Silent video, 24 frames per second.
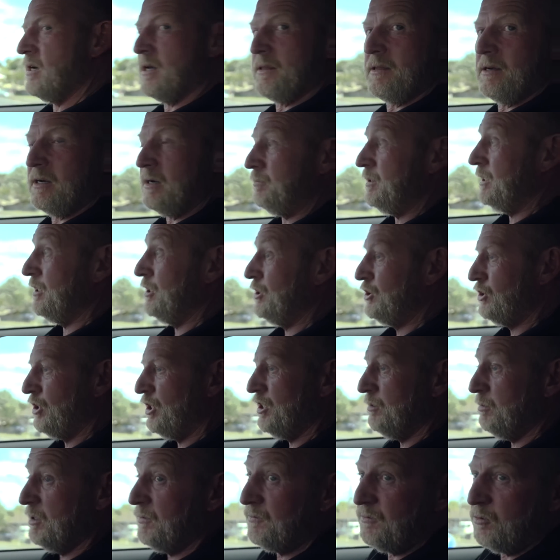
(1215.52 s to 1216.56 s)
I think I better show
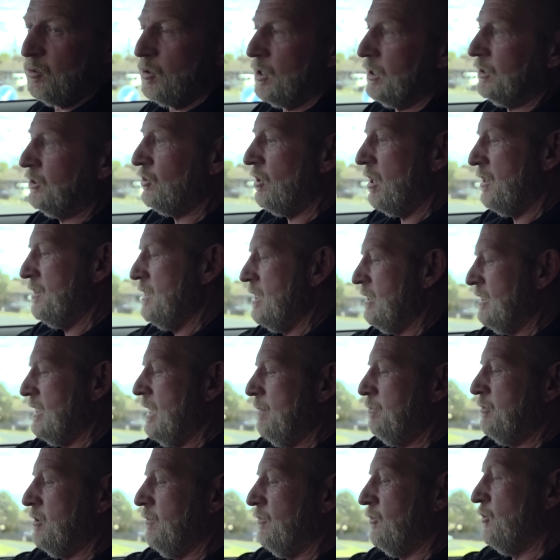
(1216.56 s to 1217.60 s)
you before I try the adaptive